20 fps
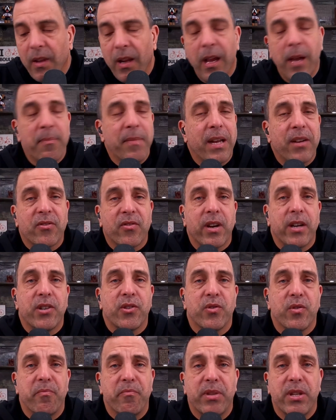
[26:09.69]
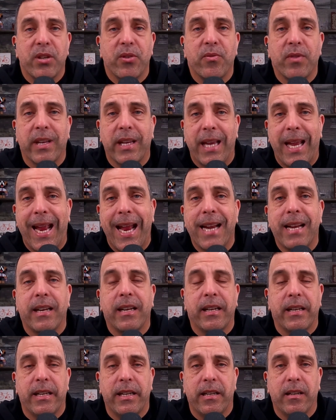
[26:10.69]
I'm not trying to impugn the
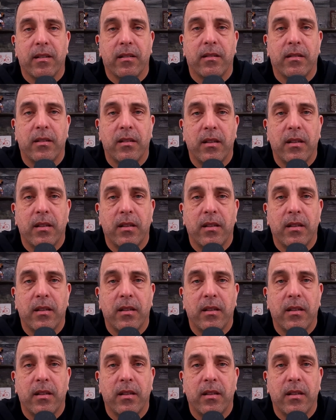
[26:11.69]
candidate here.